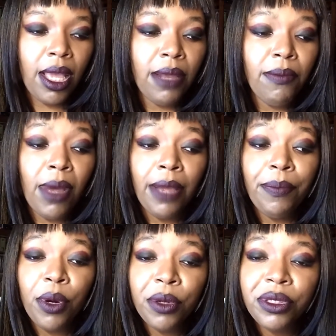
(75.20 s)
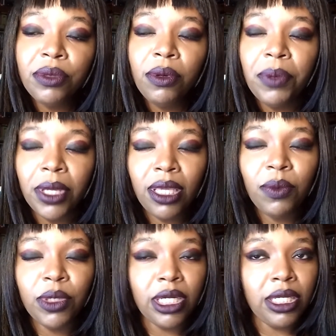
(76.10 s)
In my personal
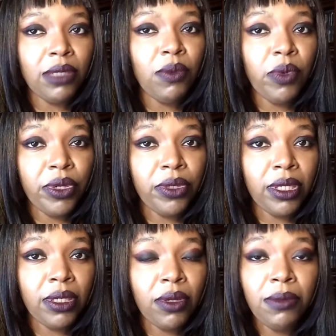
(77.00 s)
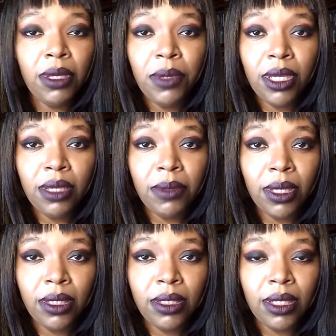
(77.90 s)
opinion, which I did warn you that it's going to be opinion
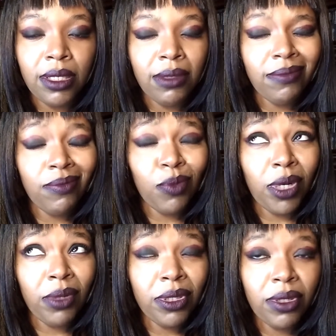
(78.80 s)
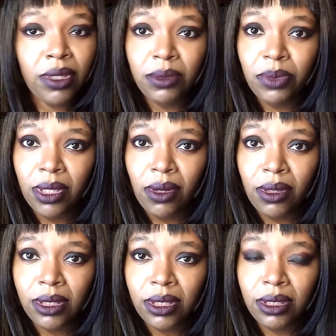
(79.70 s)
based, that's what else could it be,
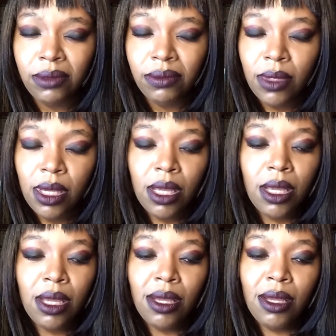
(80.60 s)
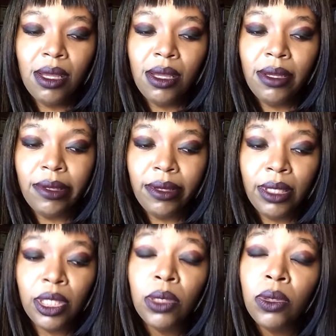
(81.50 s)
honestly?
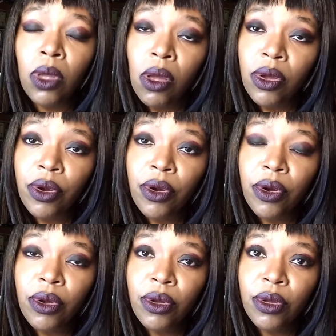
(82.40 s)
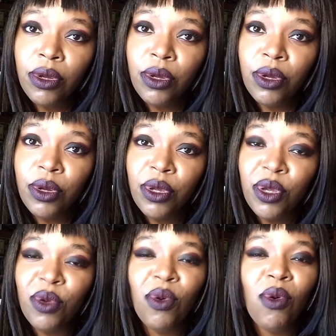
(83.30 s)
The longer
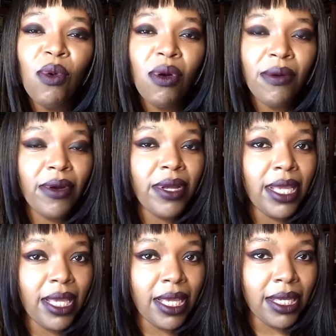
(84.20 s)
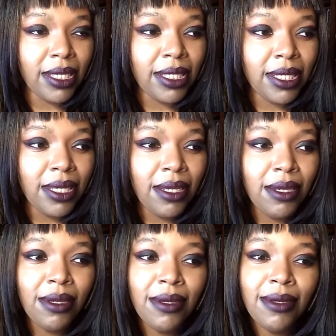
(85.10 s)
your horror is,
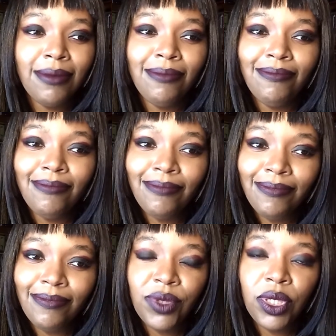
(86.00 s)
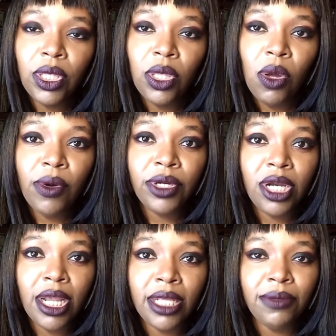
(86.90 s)
the lower
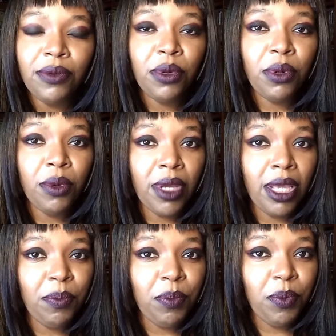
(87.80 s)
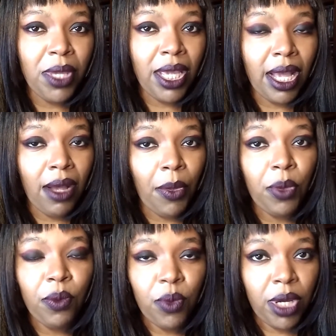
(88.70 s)
chance of creeping out
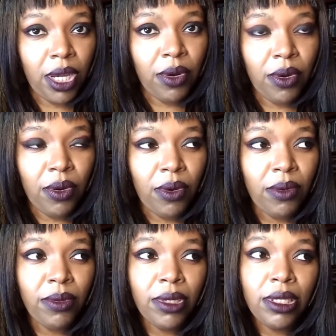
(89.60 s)
the reader